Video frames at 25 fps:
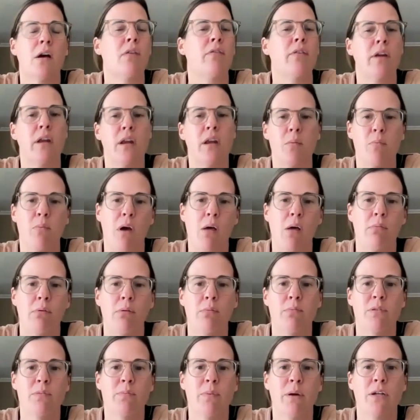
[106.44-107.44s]
solving any
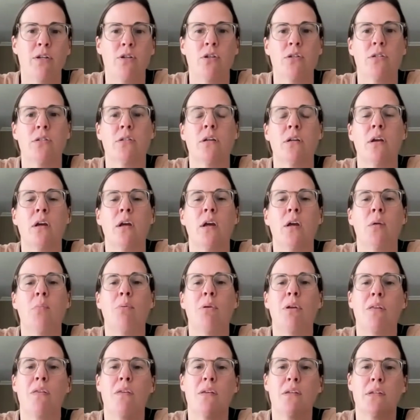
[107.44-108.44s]
problems by just
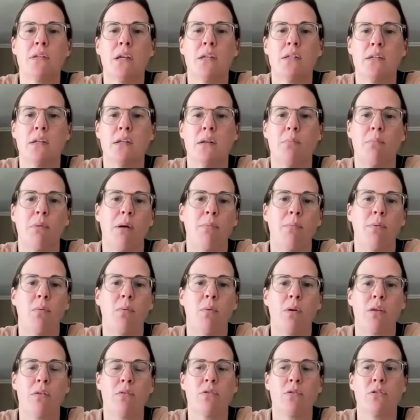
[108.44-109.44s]
putting these kids in a
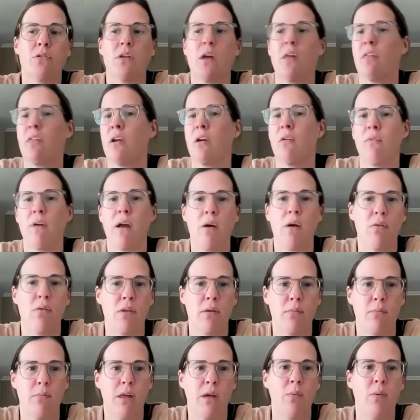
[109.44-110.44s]
bubble where there's nothing around
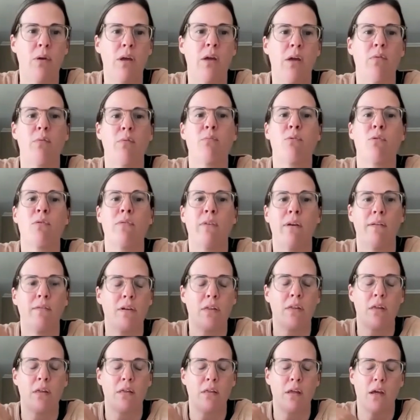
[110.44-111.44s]
them like we can't remove
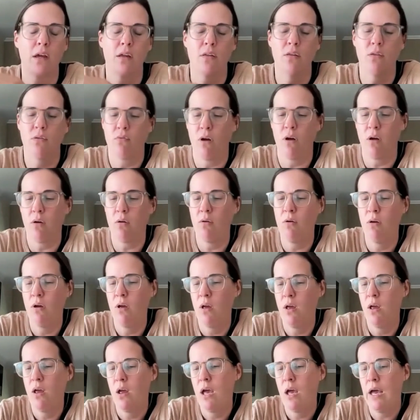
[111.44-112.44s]
everything they can throw
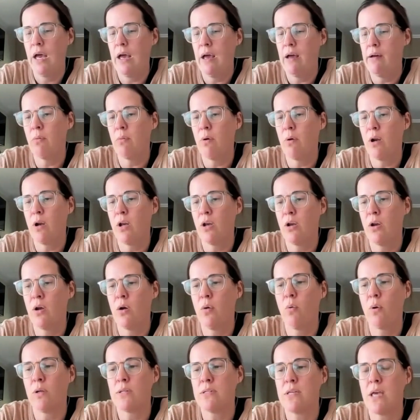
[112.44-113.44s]
i would want to
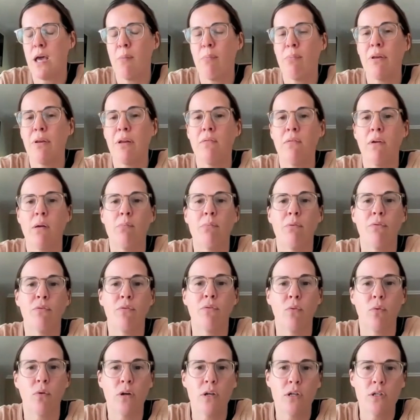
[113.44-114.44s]
know what's happening right
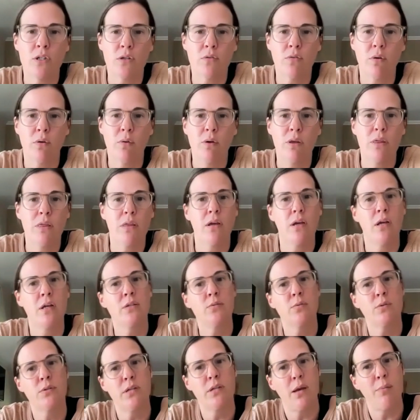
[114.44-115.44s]
before he's throwing
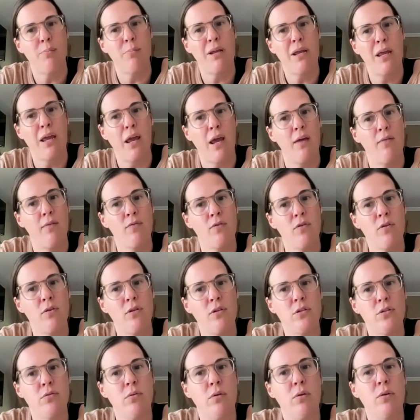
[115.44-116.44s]
things what's happening after
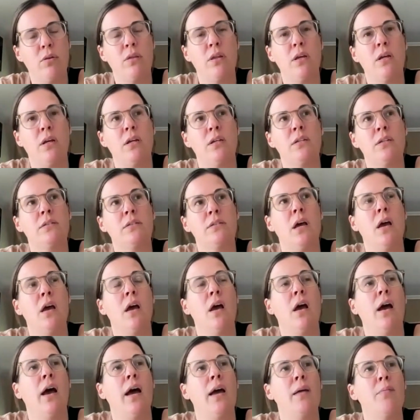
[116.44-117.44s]
he's throwing things
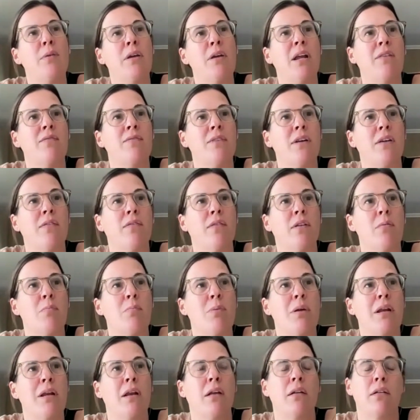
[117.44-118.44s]
i mean i've definitely
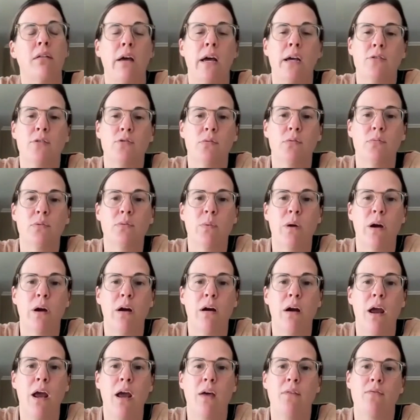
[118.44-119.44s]
been in classrooms
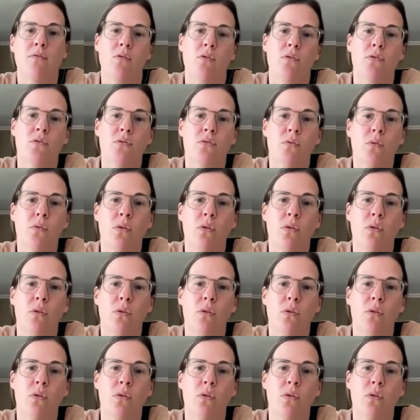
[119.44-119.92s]
where after a